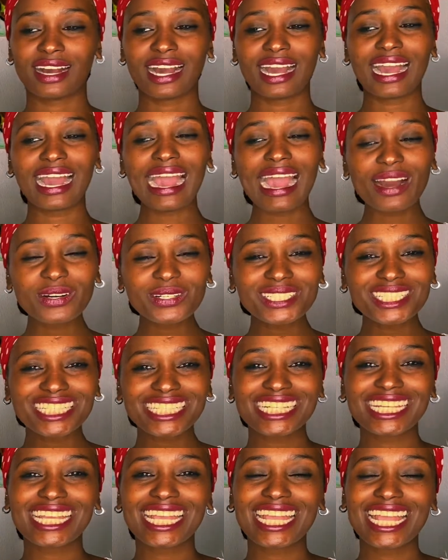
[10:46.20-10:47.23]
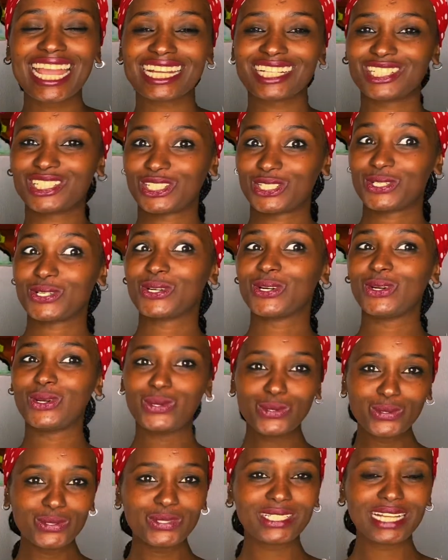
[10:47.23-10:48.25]
how to get you
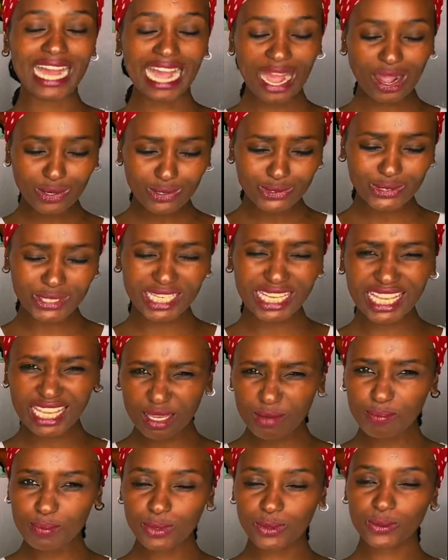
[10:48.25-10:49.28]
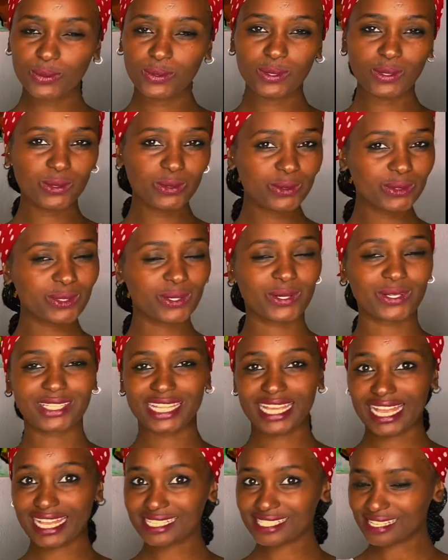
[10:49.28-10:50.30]
glued, how to keep you glued on
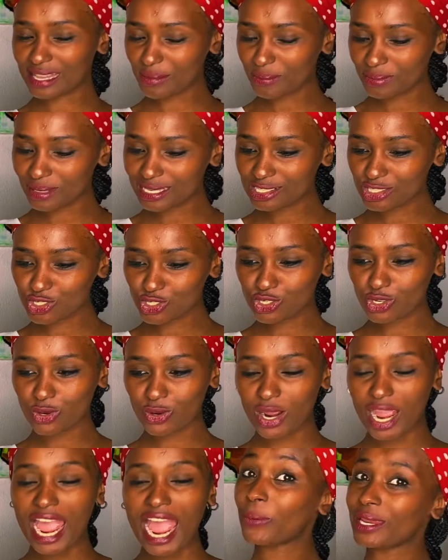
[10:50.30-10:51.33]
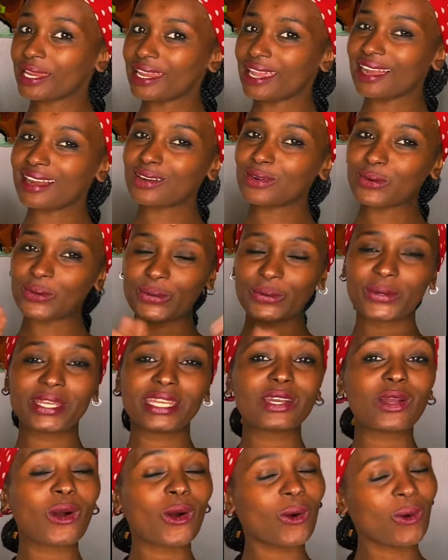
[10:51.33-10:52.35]
the Escapade show. We are going
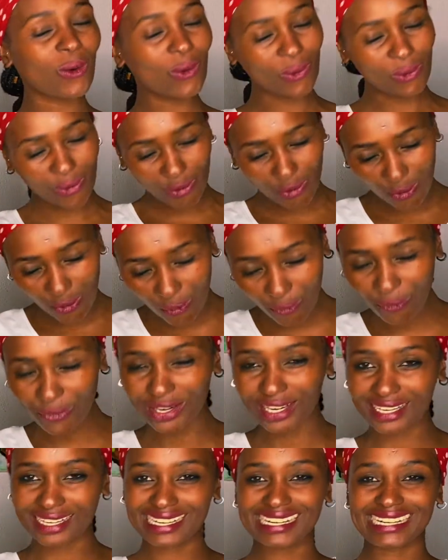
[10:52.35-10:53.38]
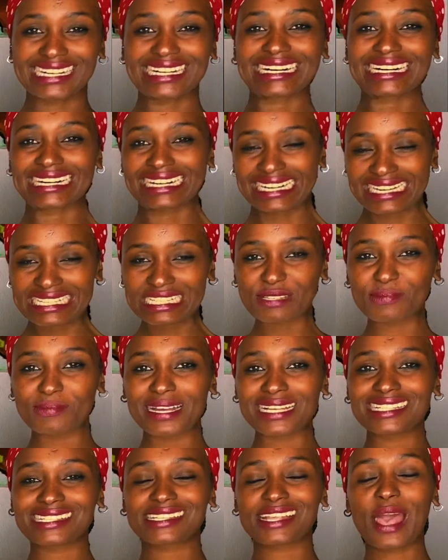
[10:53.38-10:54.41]
on a
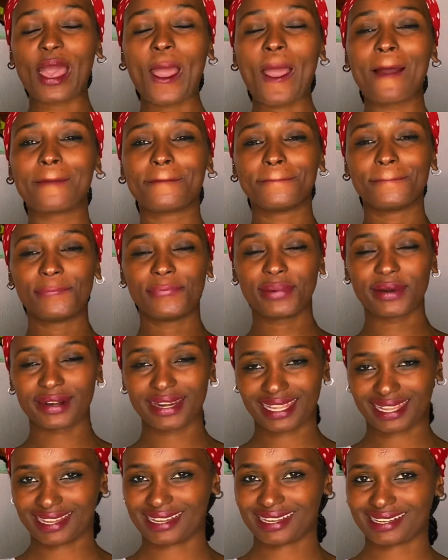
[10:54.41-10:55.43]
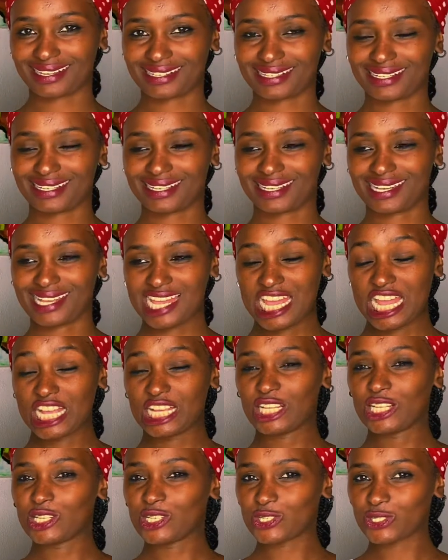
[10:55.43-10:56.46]
Christmas break.
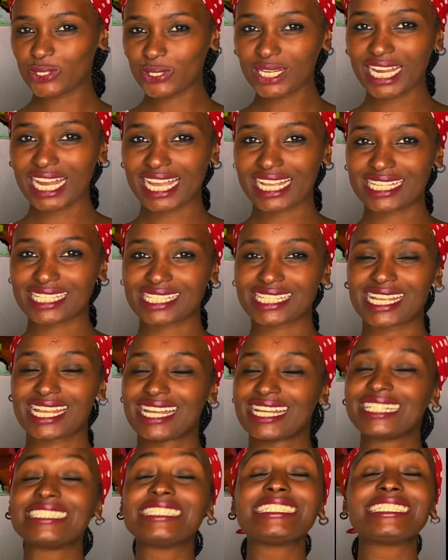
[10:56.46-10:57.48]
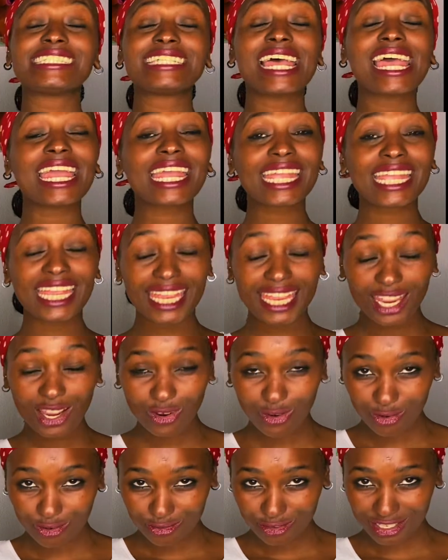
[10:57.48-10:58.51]
So guys, take care
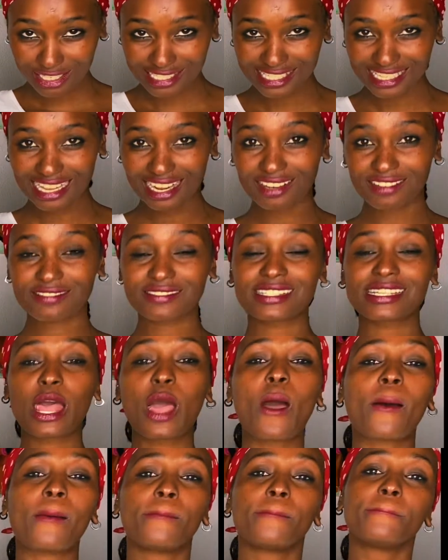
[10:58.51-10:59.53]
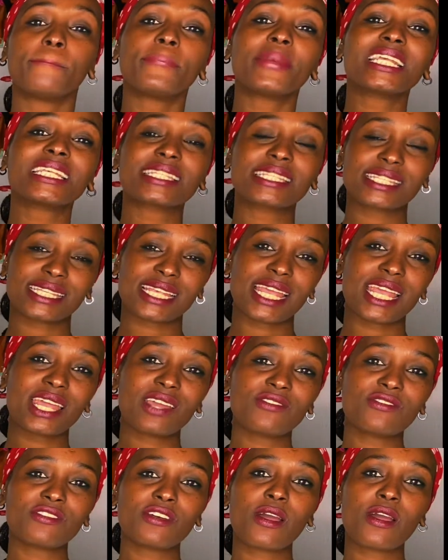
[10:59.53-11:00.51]
of yourselves, be safe,